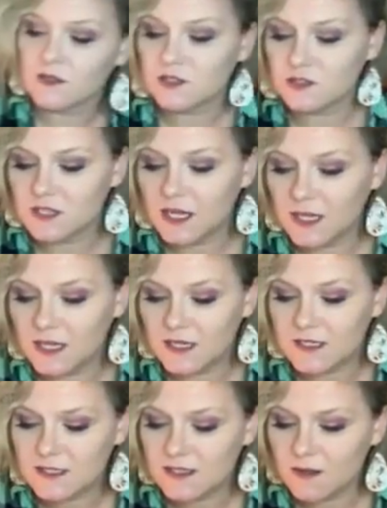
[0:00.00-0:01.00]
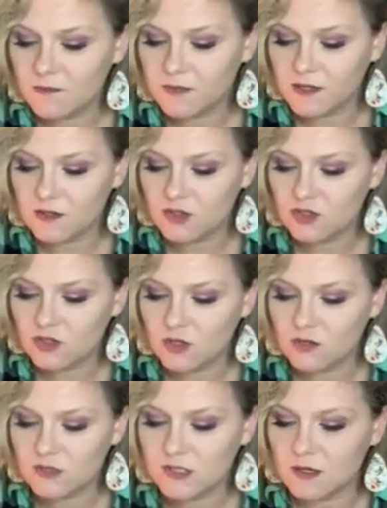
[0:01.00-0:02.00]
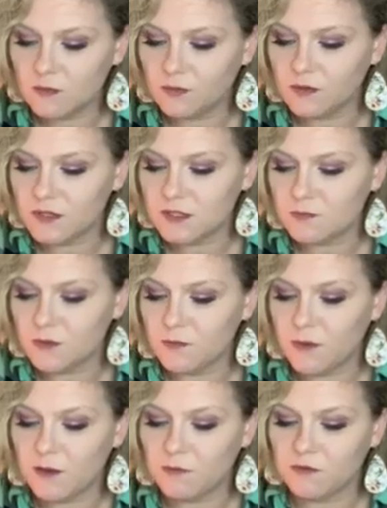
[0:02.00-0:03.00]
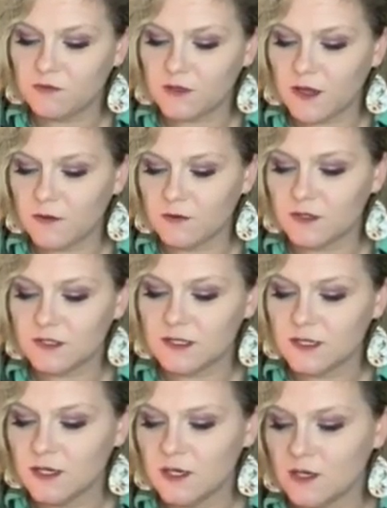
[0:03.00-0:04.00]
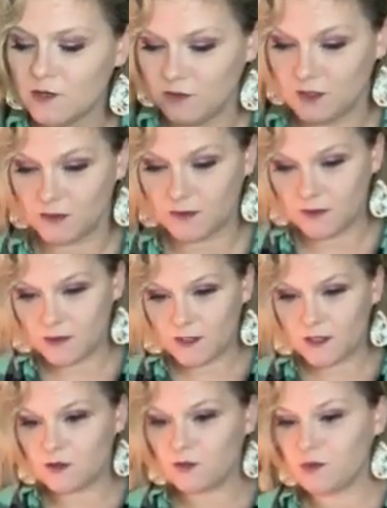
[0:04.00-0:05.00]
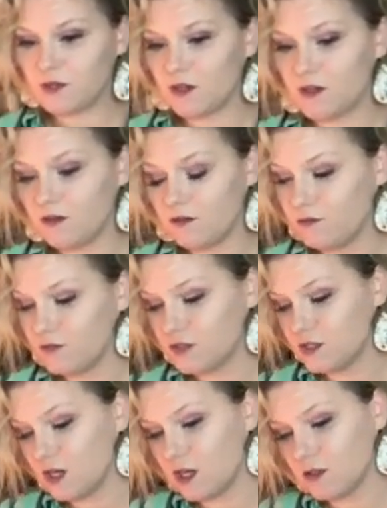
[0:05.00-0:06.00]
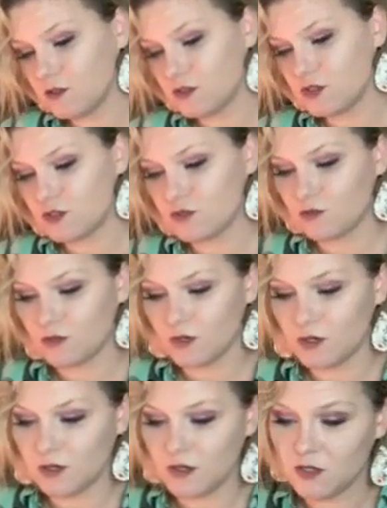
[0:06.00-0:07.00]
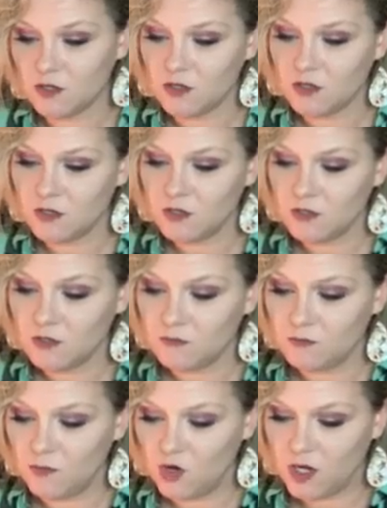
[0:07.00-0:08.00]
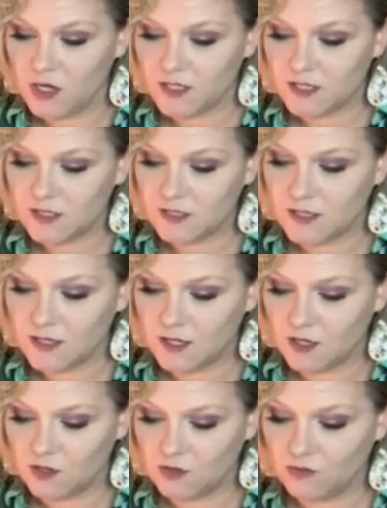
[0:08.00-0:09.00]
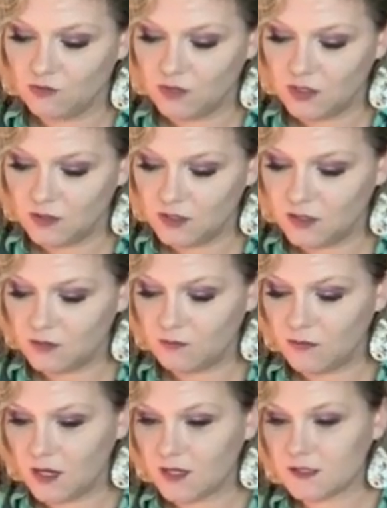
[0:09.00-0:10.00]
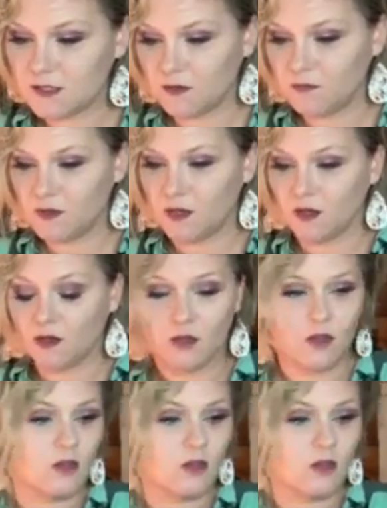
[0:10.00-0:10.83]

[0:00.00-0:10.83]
So you're taking something so simple as book paper flowers with a little bit of dollar store moss, and you're really going to make something